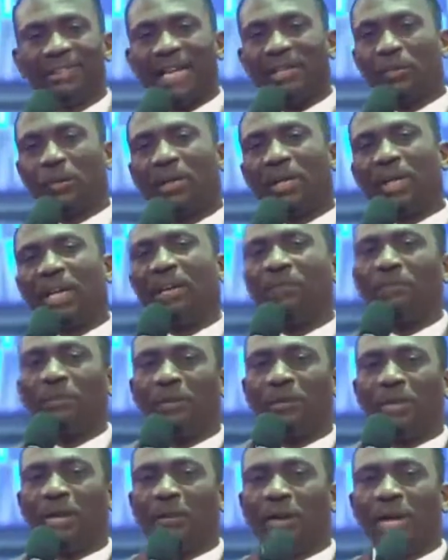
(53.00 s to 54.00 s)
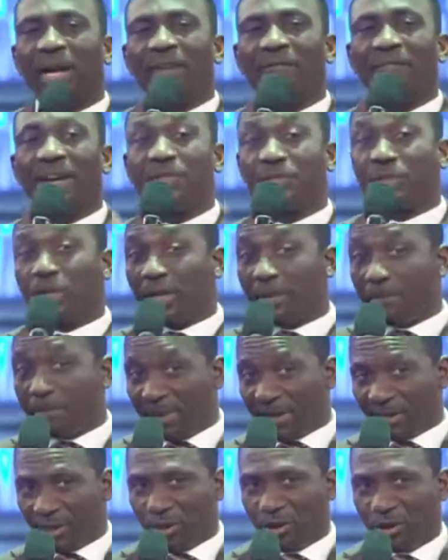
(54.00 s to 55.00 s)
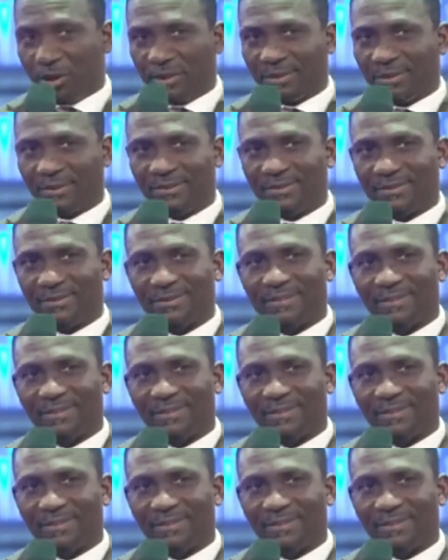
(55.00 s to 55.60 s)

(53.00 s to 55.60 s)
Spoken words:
that will give you the relevant impartation.